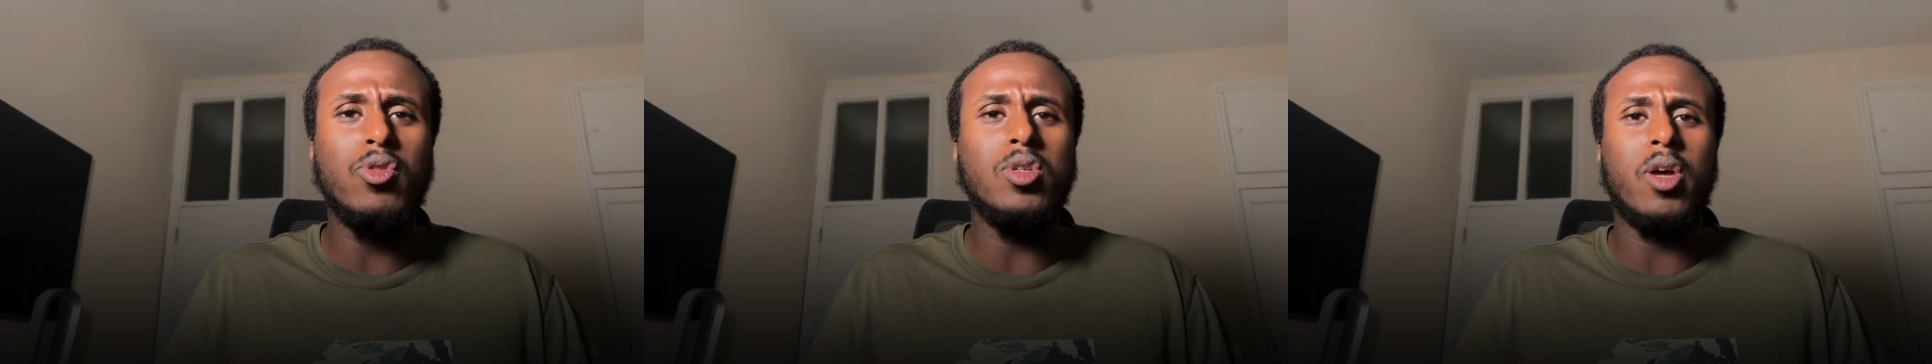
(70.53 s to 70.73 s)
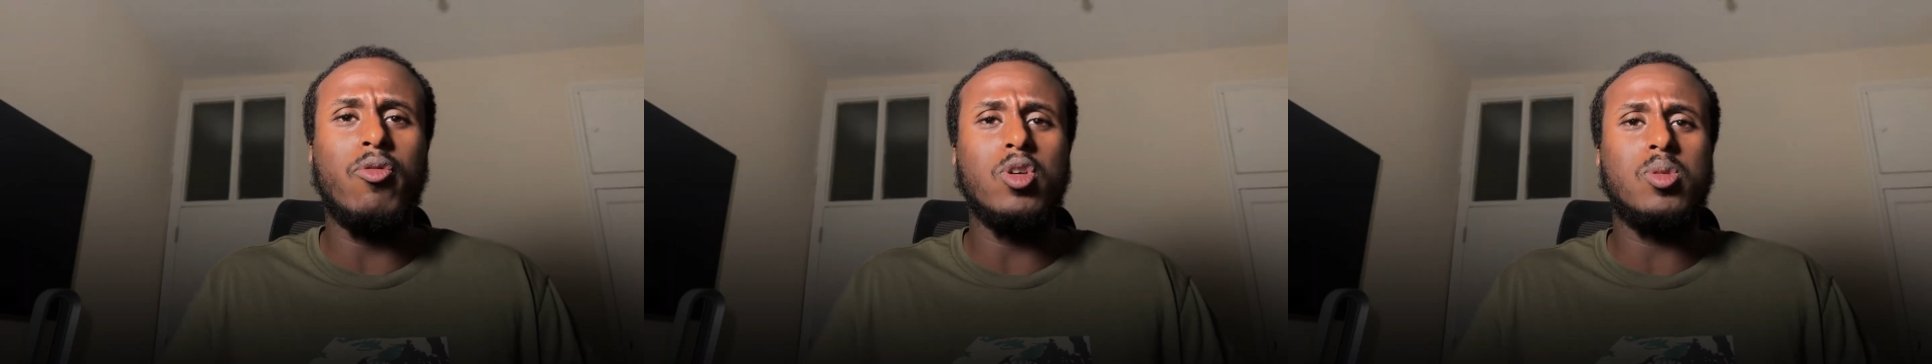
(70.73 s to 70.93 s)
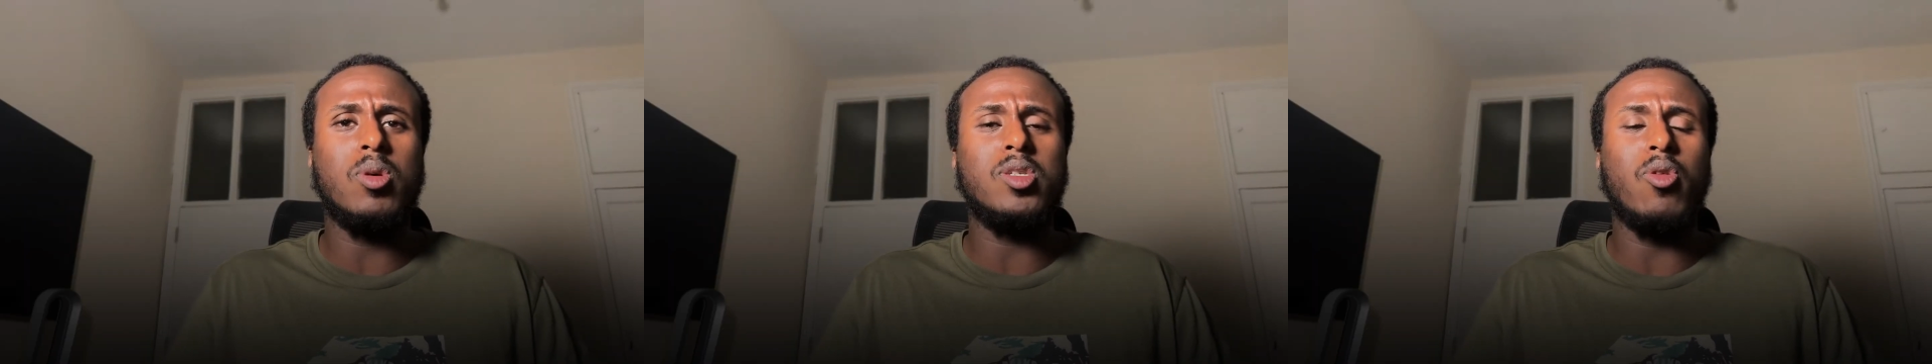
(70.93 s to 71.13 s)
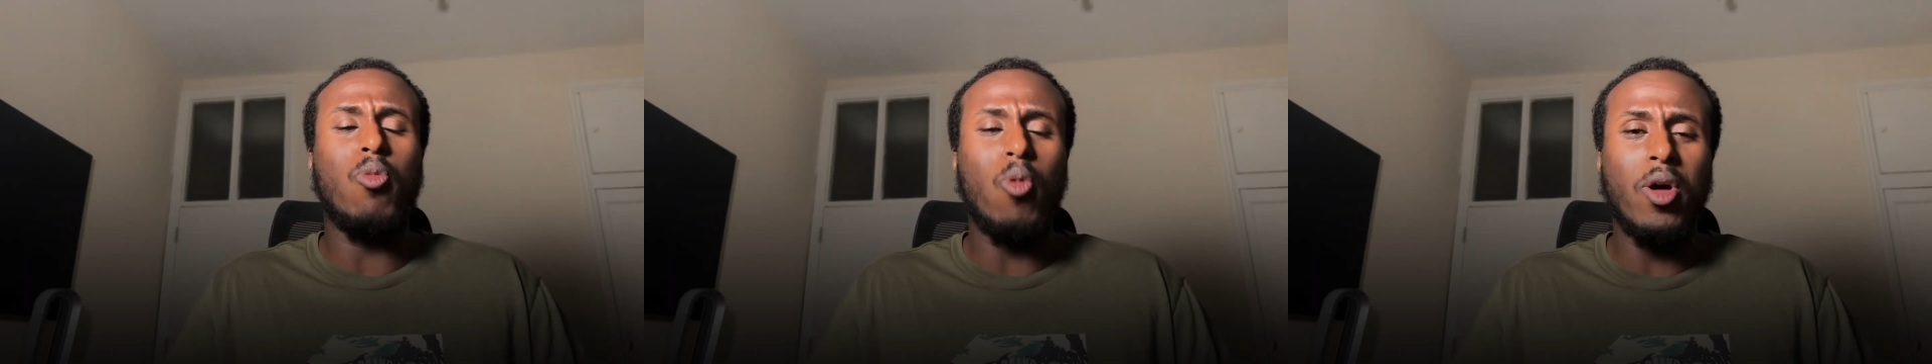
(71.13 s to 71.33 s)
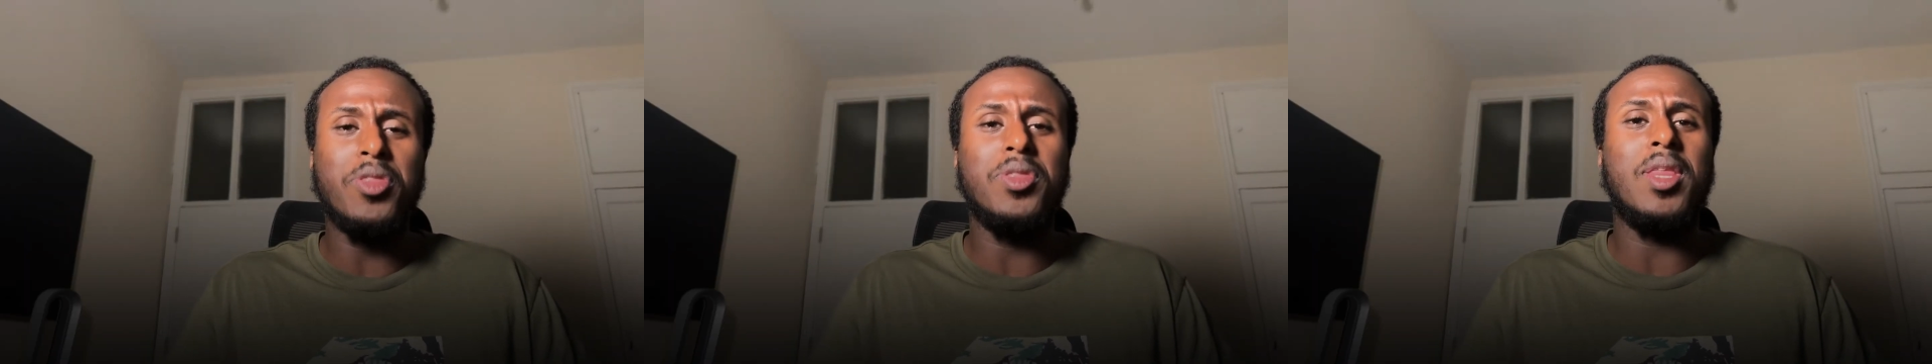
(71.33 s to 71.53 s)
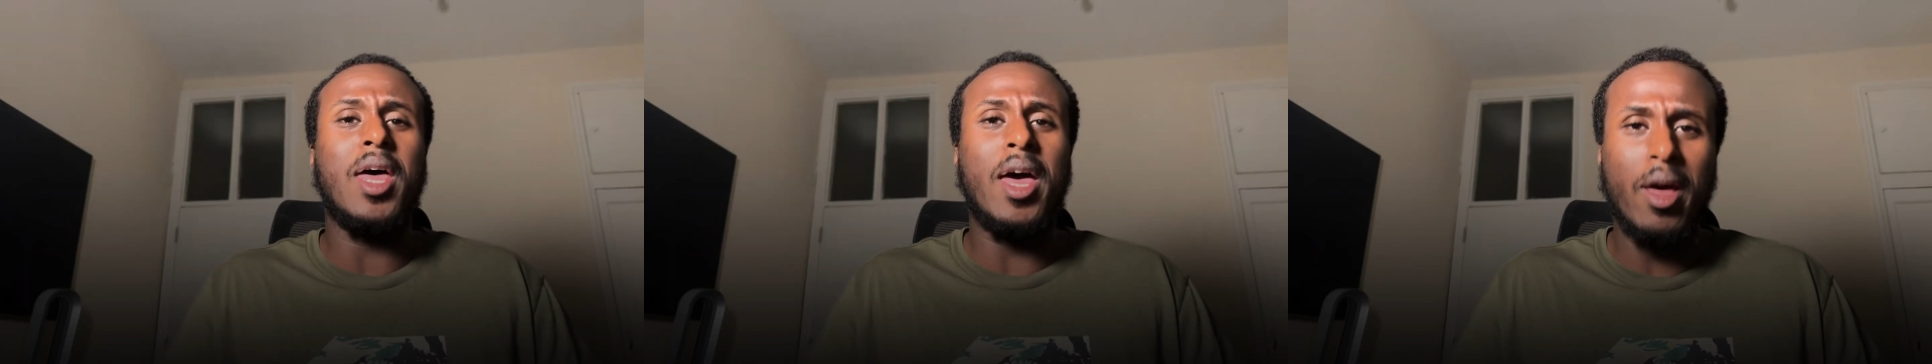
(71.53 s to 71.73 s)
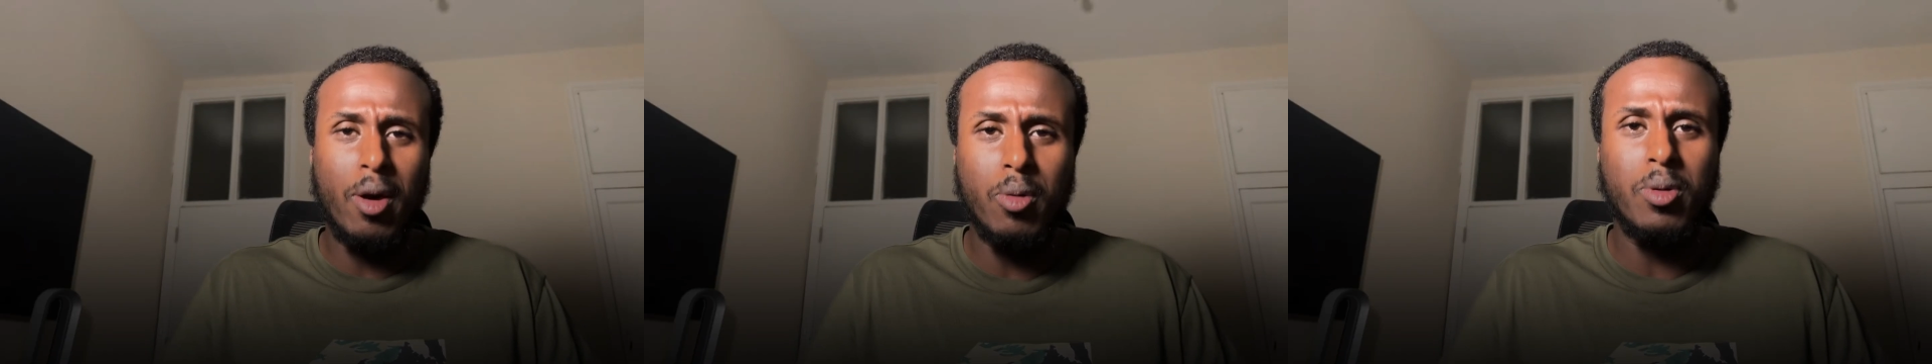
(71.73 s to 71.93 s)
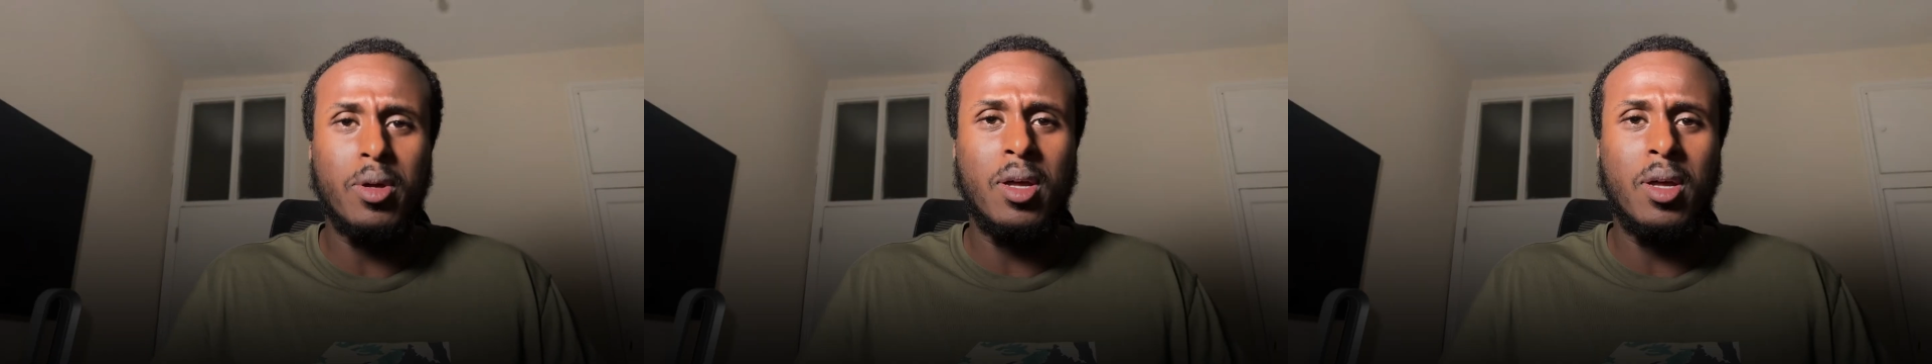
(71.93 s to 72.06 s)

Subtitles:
I thought to myself, what the hell?